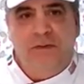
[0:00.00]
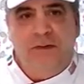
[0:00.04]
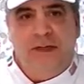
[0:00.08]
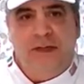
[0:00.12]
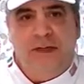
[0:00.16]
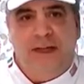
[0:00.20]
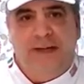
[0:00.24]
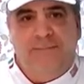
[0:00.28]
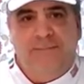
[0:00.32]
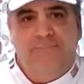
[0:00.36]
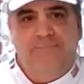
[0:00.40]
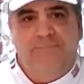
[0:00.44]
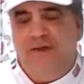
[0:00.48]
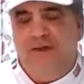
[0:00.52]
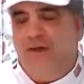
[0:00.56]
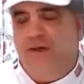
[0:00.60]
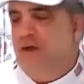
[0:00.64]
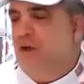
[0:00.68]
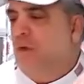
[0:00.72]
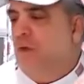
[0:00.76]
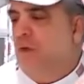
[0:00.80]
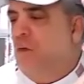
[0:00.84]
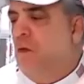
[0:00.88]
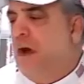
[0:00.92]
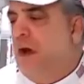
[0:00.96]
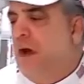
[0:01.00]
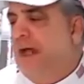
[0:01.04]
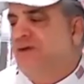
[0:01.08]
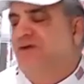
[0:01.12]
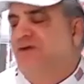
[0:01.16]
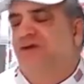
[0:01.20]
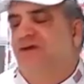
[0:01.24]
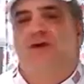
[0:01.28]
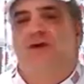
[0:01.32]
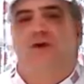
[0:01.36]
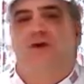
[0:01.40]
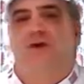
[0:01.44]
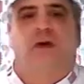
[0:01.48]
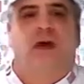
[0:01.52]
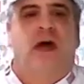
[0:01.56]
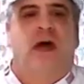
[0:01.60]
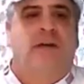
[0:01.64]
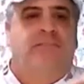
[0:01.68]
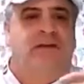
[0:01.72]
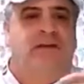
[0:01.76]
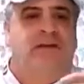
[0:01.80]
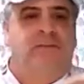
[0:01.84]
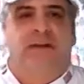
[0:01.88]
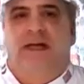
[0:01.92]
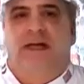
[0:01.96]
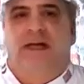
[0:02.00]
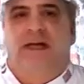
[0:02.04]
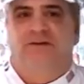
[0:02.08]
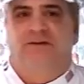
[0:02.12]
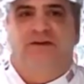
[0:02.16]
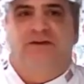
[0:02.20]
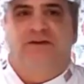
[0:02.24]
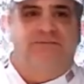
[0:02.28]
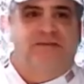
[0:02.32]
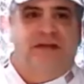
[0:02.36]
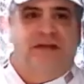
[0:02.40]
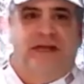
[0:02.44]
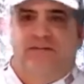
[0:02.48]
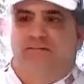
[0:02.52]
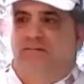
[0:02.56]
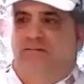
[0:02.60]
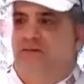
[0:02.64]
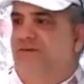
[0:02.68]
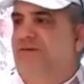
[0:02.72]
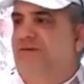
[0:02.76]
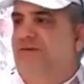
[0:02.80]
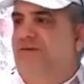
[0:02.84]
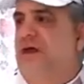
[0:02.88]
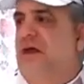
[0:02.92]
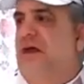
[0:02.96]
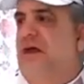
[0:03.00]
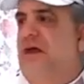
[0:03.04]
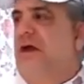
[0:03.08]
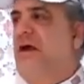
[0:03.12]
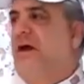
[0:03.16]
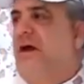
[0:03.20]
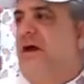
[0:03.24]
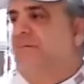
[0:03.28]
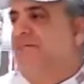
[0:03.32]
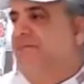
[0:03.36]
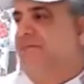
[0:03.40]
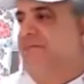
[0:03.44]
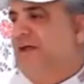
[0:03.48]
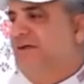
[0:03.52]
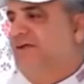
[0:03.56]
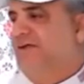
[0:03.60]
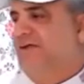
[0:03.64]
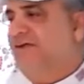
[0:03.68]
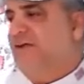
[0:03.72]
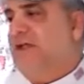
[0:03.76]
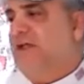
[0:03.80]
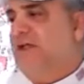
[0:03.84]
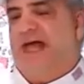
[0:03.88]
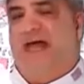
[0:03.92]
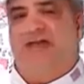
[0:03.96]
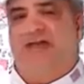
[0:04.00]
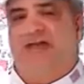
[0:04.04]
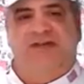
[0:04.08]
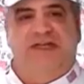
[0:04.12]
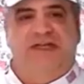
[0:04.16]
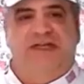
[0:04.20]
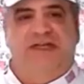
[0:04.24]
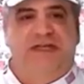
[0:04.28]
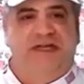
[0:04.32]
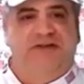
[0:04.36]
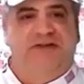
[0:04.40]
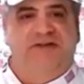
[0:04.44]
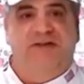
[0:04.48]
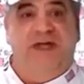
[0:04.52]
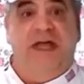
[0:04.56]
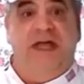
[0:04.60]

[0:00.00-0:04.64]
okay? You don't want to compromise the flavors of this classic dish